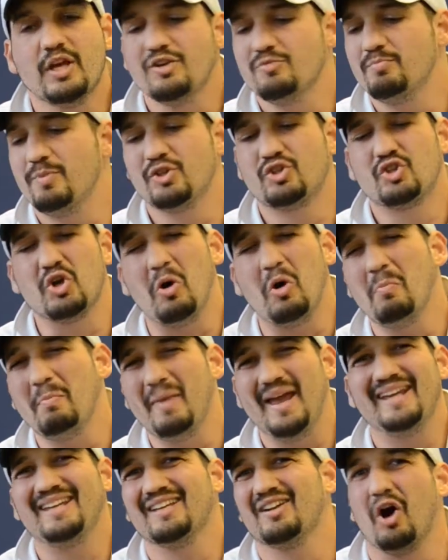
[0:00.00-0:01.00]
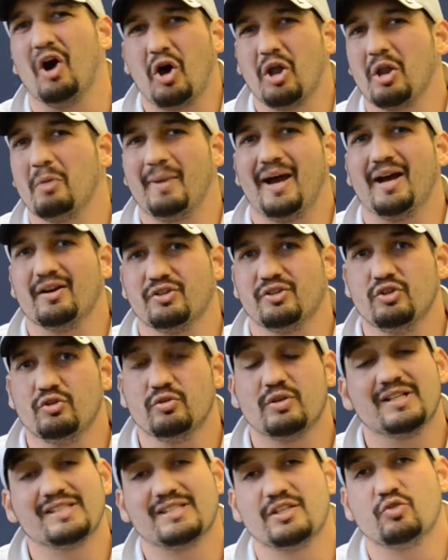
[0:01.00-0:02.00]
But don't make it all about you,
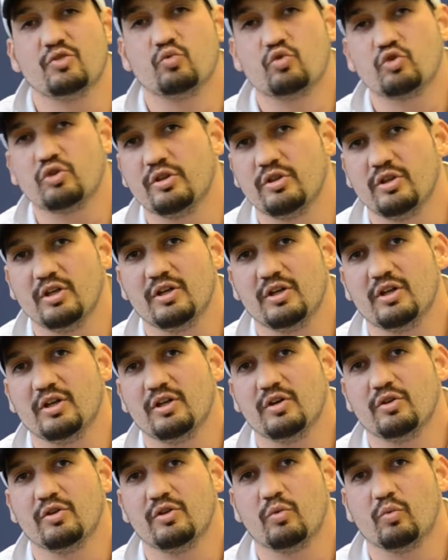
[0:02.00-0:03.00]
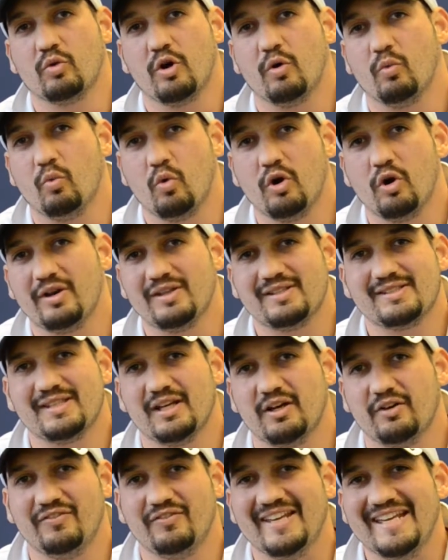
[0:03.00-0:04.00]
because the award
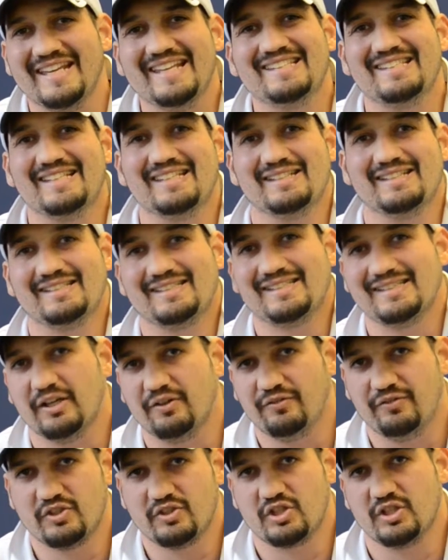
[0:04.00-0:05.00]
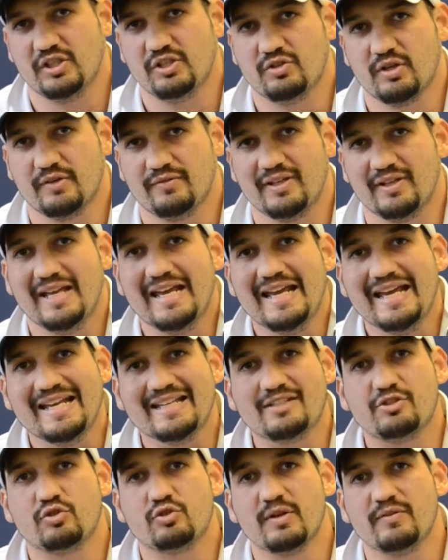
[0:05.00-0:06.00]
itself isn't selfishly driven.
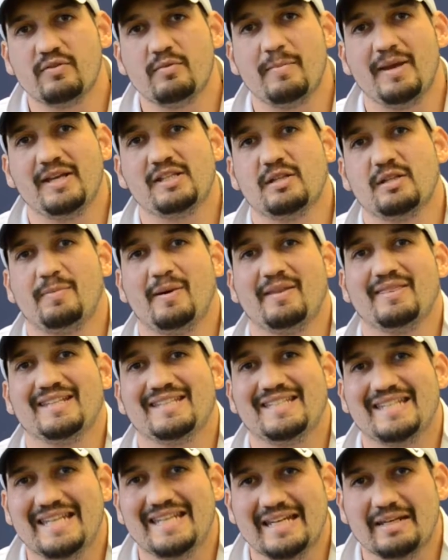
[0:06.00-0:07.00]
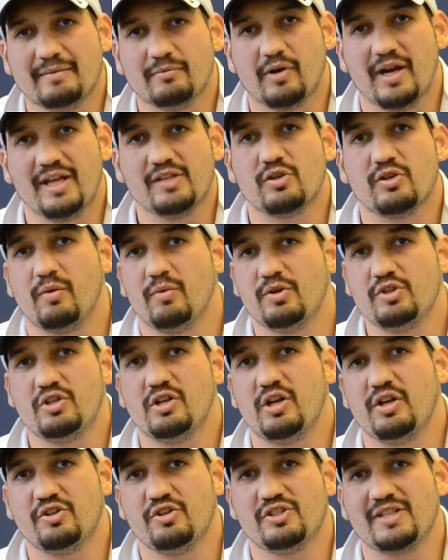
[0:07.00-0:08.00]
It's driven based upon the team, right? So I want you
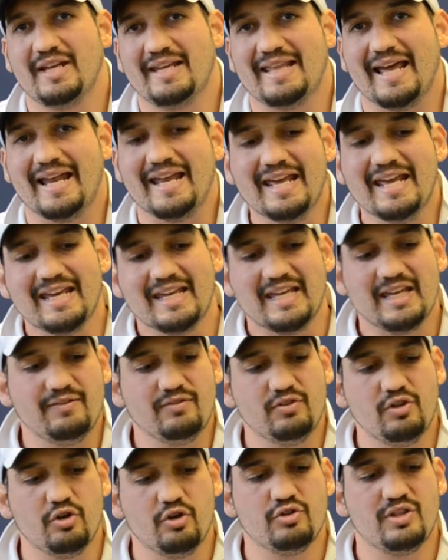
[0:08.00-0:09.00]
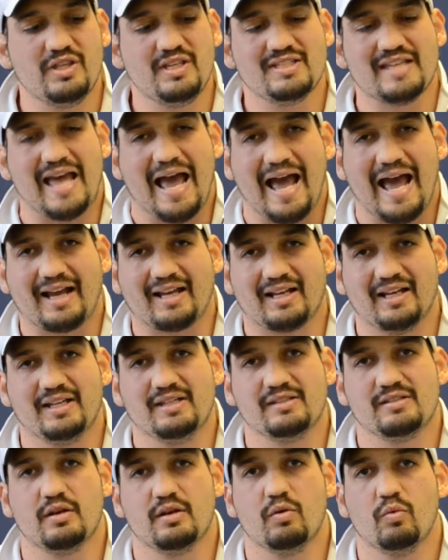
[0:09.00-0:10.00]
to understand that. Even though these
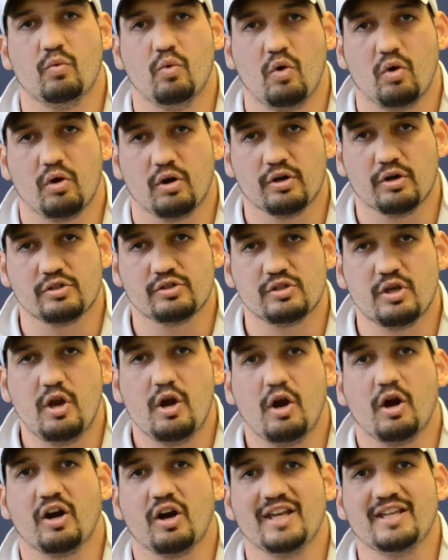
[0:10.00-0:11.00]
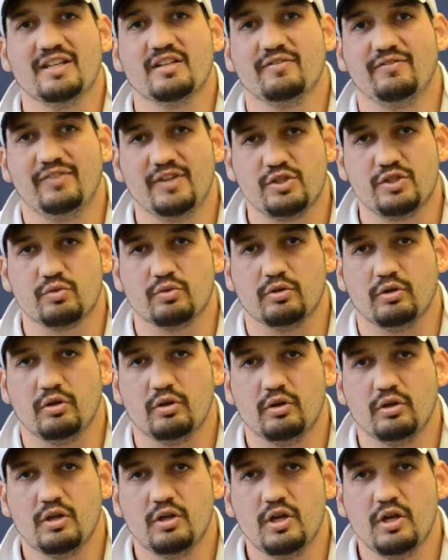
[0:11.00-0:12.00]
accolades and awards are individual,
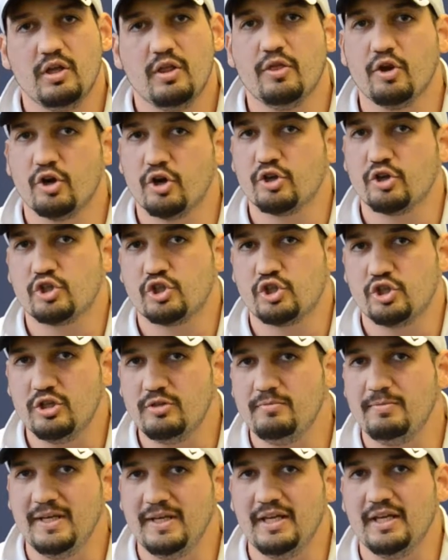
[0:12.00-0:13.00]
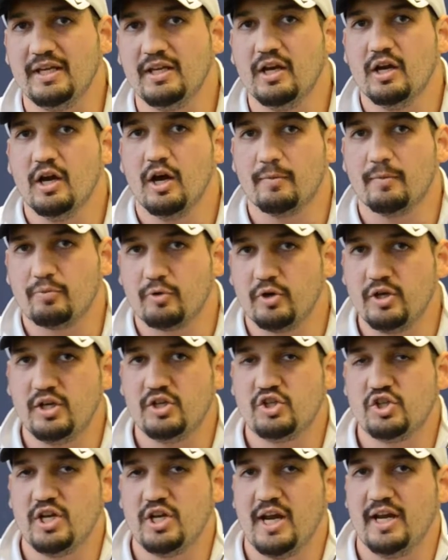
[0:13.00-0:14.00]
there should be
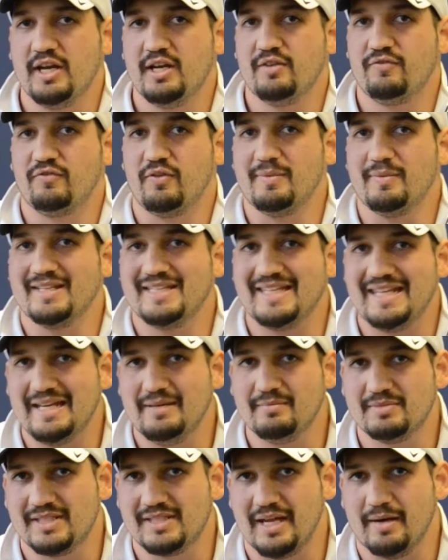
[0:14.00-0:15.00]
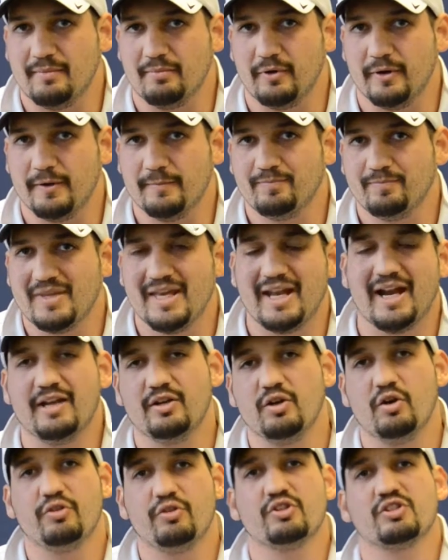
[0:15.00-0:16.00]
appreciated from the team standpoint. And I
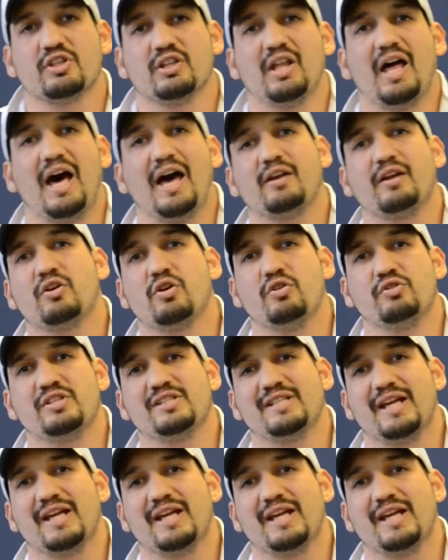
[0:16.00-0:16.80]
know there's a lot of coaches